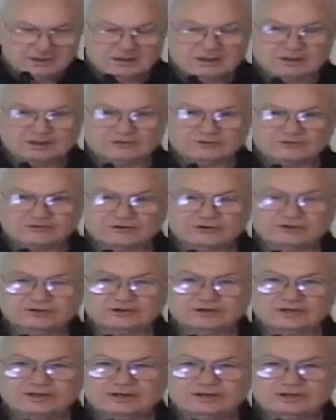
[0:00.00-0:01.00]
Under
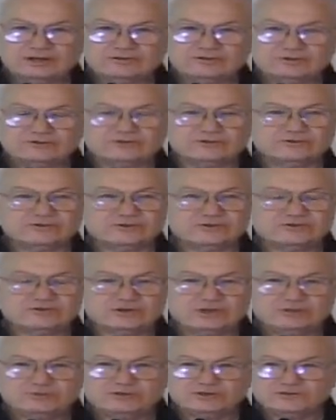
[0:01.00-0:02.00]
certain conditions, there's
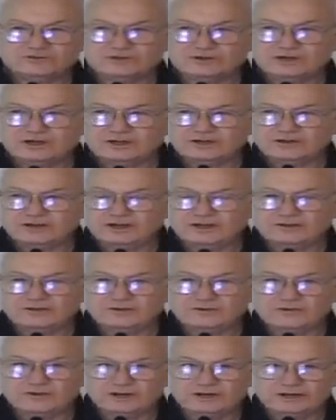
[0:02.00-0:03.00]
exemptions and nothing down the
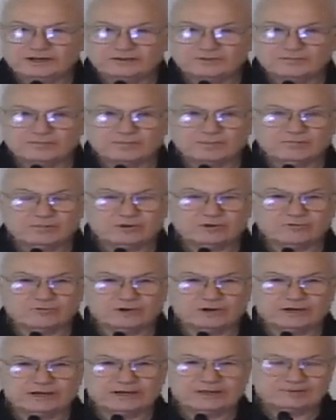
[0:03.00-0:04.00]
drain but
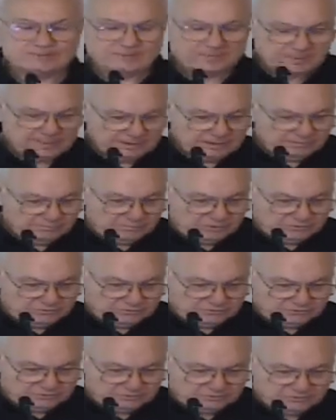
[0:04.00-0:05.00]
rain, but
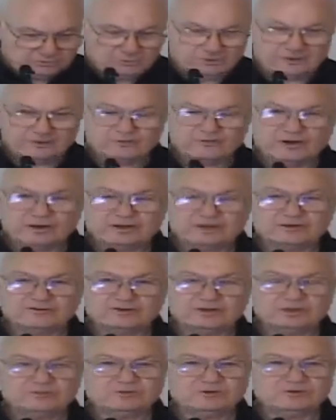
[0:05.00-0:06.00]
there's some storm drain
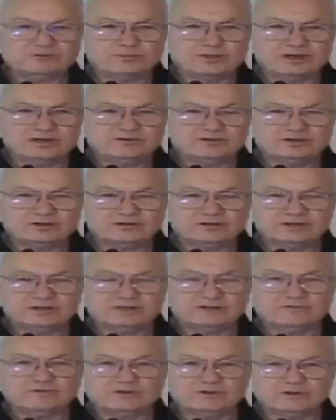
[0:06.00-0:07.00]
exemptions.
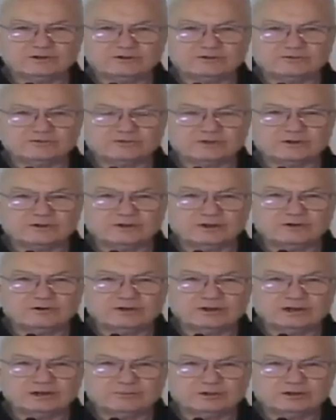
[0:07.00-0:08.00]
Basically, if you use no
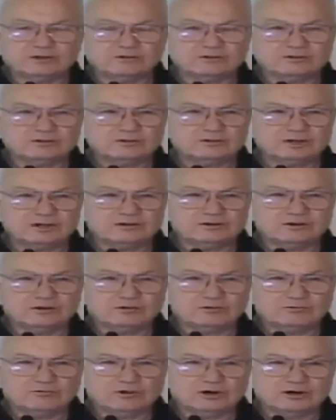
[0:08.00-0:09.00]
chemical and
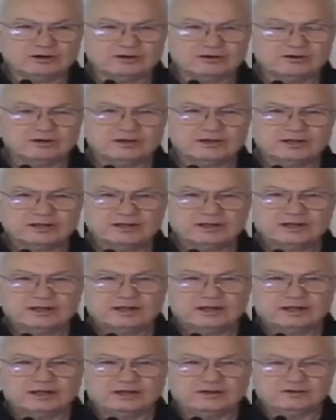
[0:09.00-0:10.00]
cold water
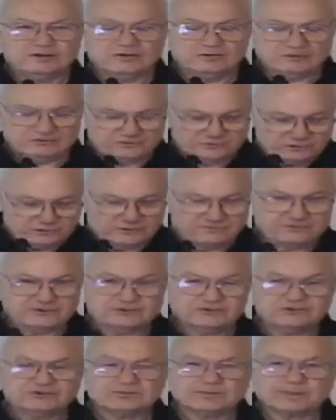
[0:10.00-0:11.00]
and your
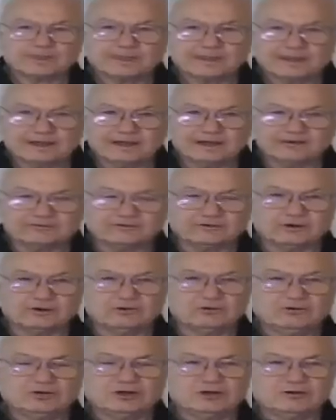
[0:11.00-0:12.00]
surface has
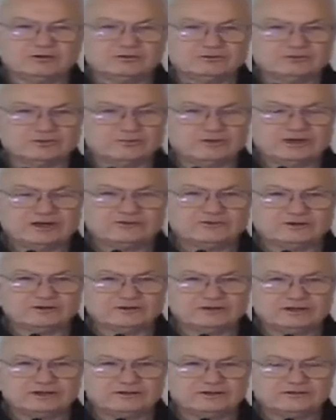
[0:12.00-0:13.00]
low loads, so
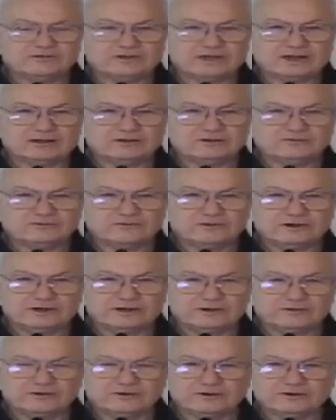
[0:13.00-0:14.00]
basically just
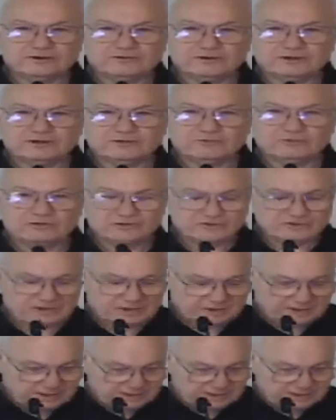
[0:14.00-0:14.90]
atmospheric dirt, you can wash that